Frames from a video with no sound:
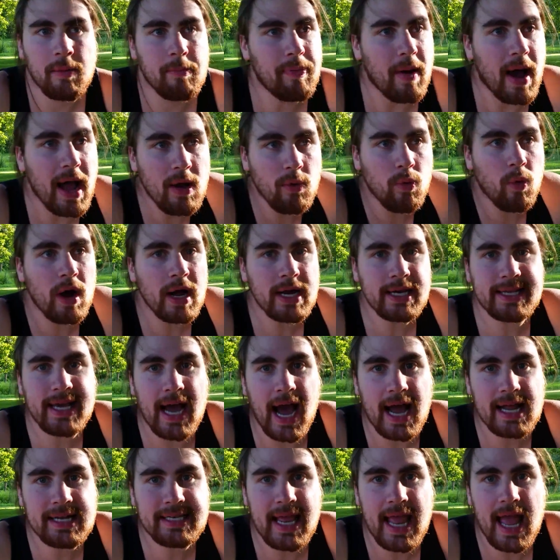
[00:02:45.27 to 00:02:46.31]
Buy one
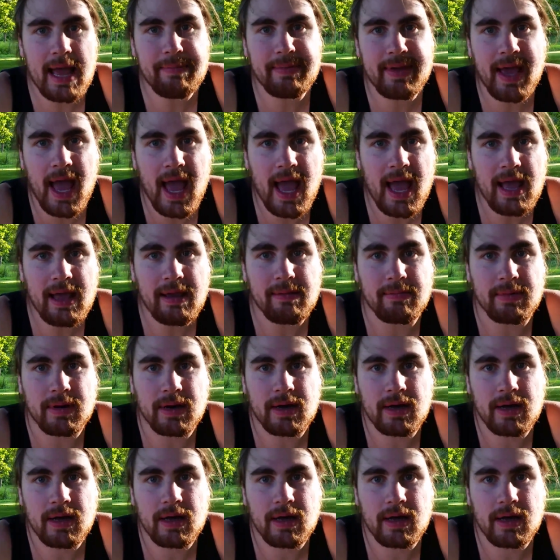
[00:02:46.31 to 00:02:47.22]
goddamn game.